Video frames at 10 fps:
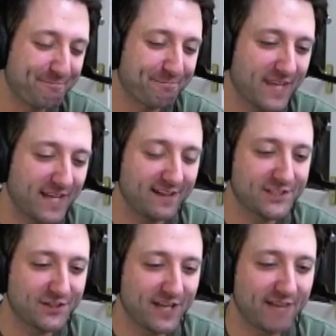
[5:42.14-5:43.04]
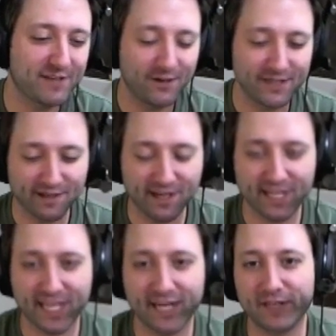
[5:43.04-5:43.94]
And it should have, has,
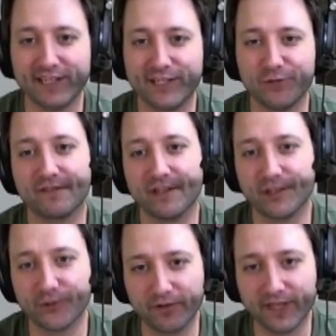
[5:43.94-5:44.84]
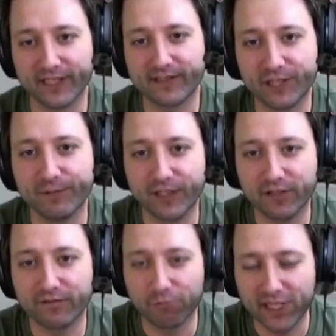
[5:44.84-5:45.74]
again, a really intuitive controller that should be
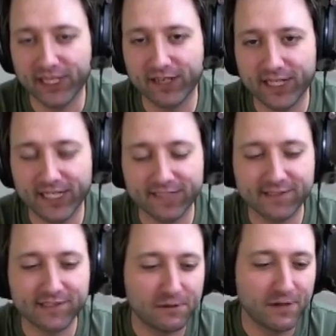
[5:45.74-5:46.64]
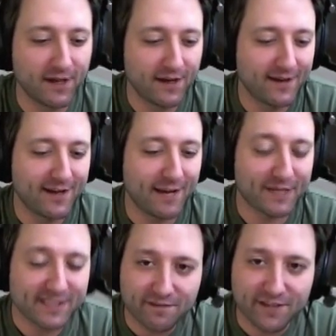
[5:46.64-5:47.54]
good for really young kids. So I'm
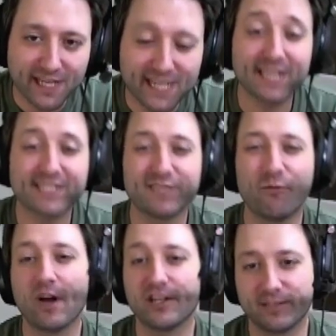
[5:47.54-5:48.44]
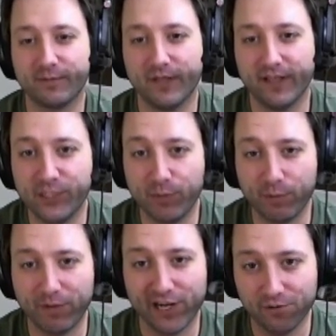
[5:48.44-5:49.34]
excited for that. He likes to watch us play
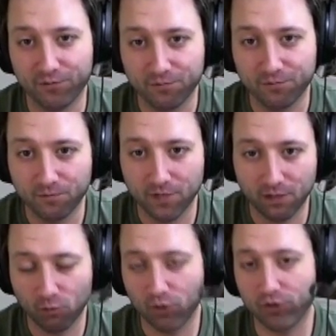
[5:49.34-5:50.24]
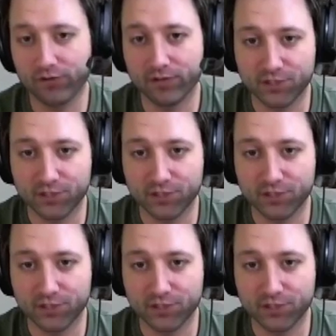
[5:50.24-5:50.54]
Super Mario World or